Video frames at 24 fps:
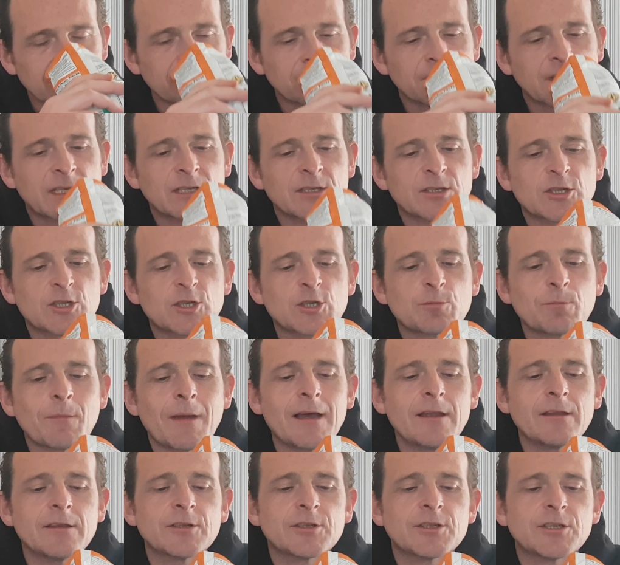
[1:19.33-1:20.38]
you can
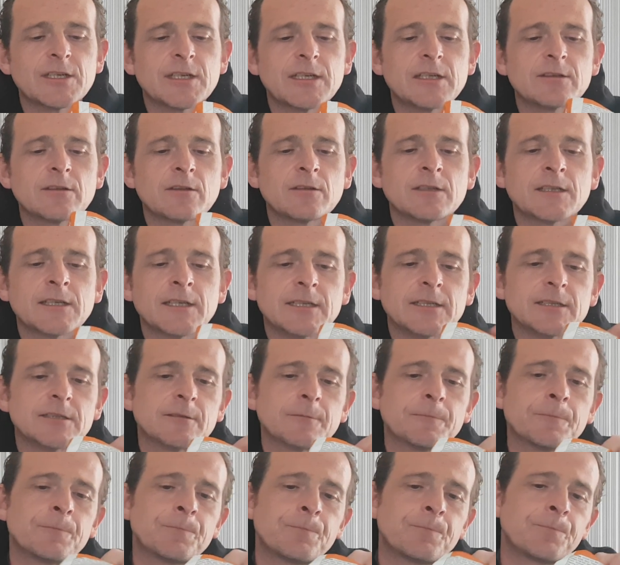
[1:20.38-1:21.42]
smell the cheese on these.
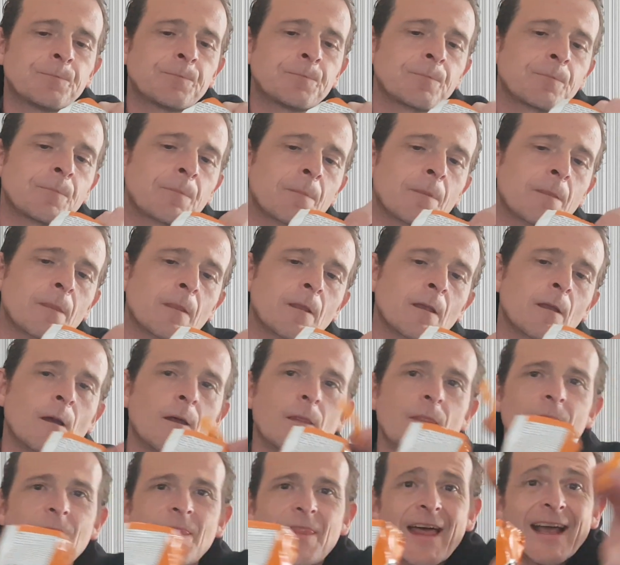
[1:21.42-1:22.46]

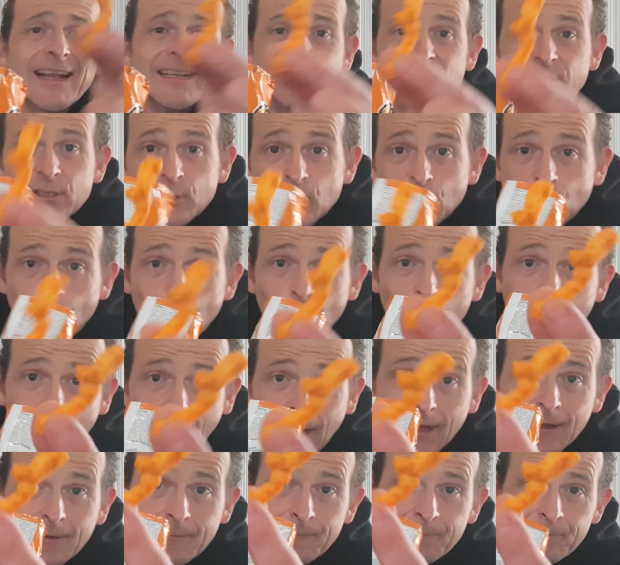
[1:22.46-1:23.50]
That's the
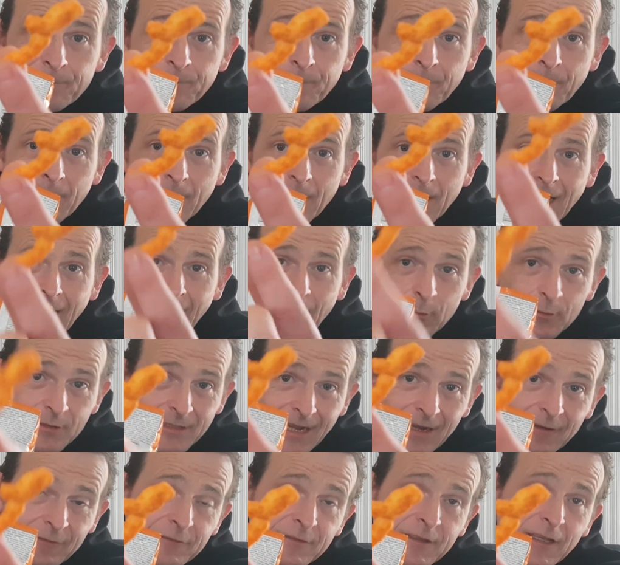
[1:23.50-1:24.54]
colour I was
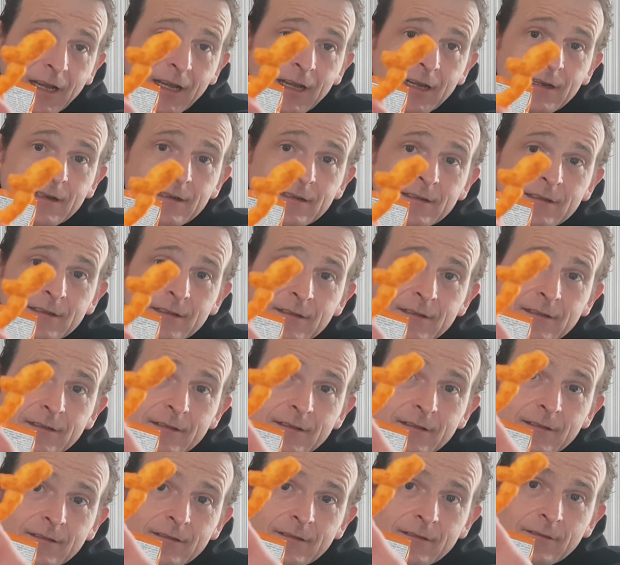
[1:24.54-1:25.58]
after
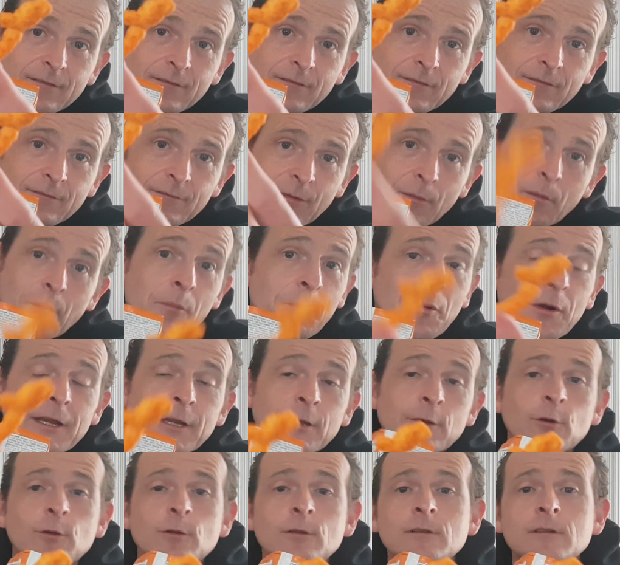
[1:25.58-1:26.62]
from a
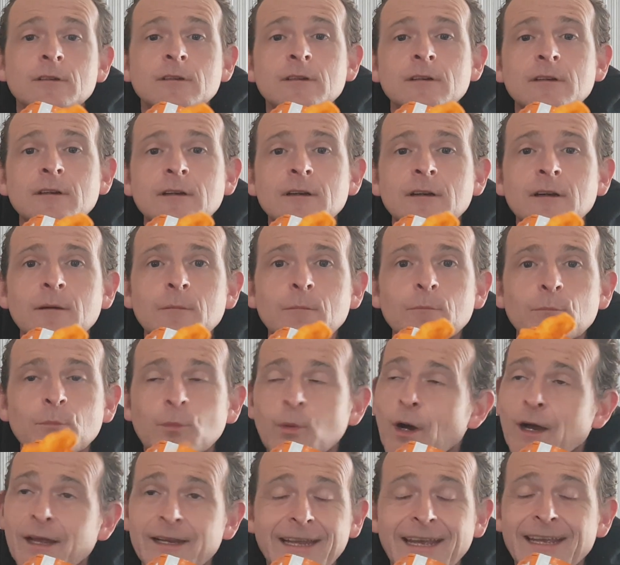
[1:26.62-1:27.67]
Pringle, but
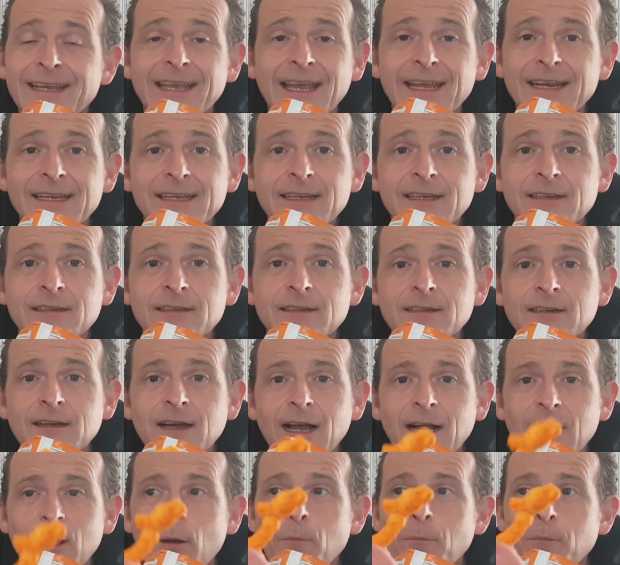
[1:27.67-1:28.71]
I don't get it.
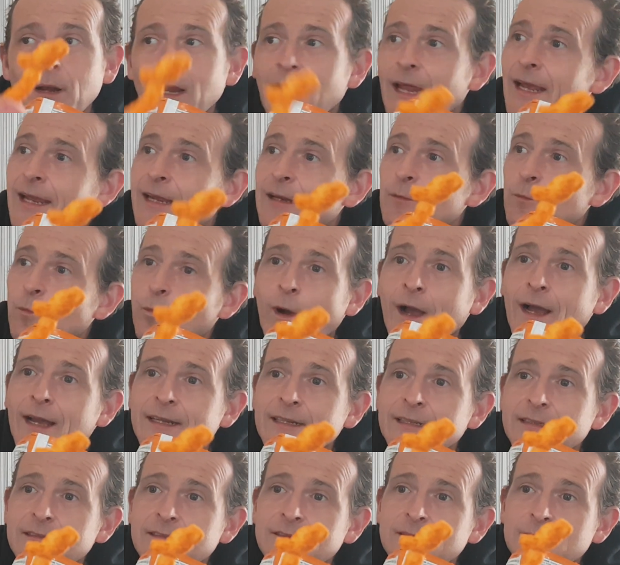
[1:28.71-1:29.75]
I got plain
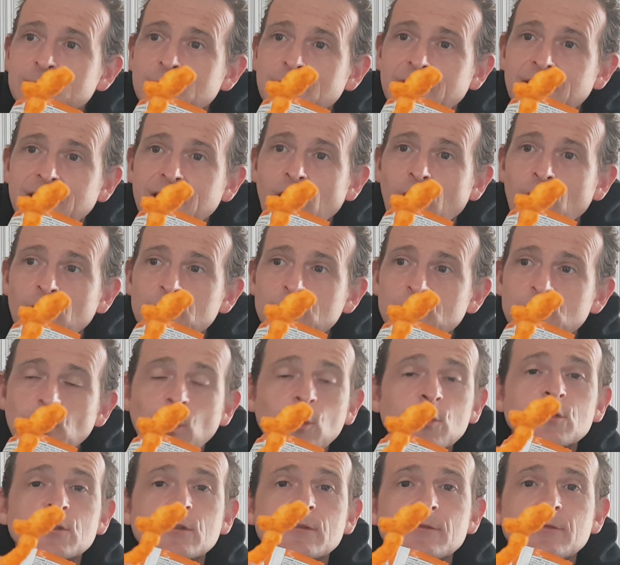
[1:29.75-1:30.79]
white with a
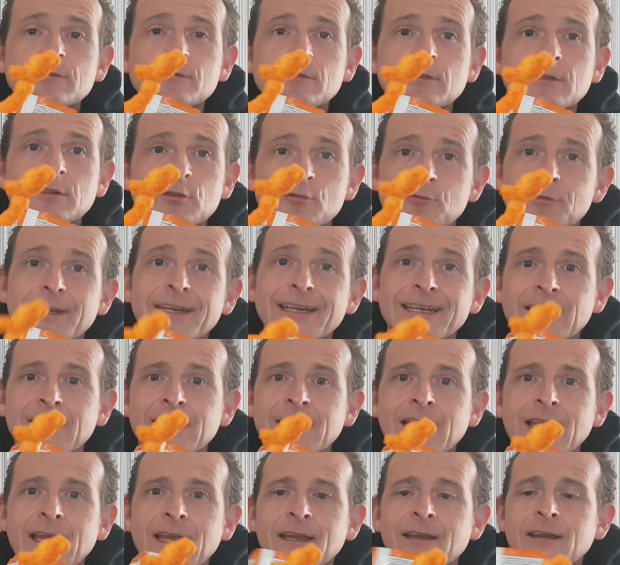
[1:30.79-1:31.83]
dot of green
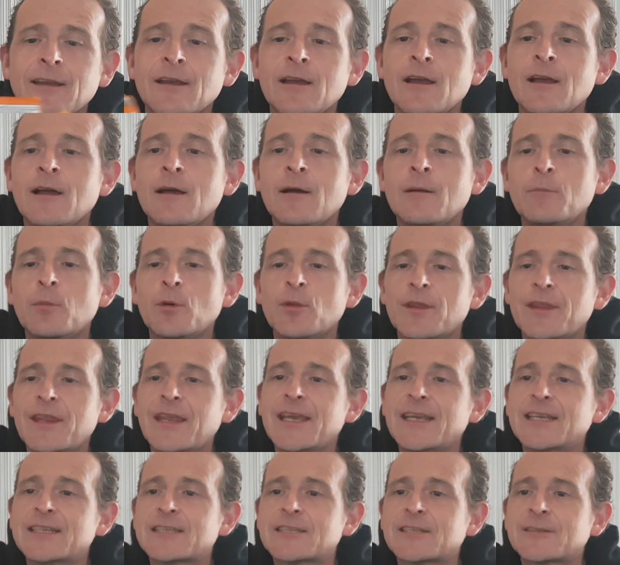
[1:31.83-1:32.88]
in there. But
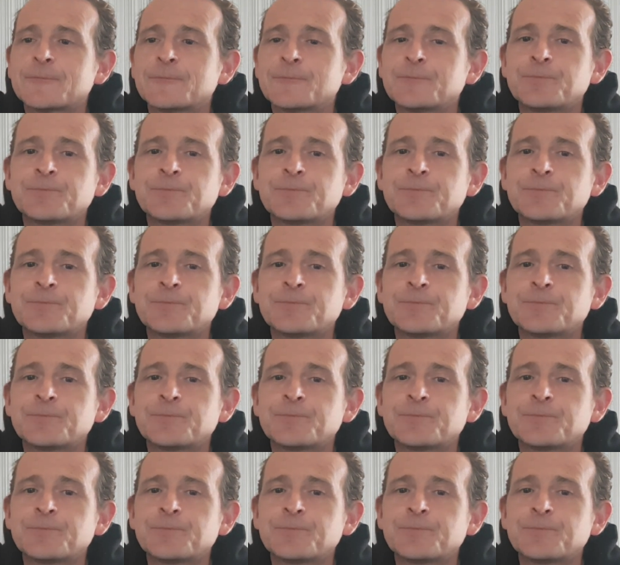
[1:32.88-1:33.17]
this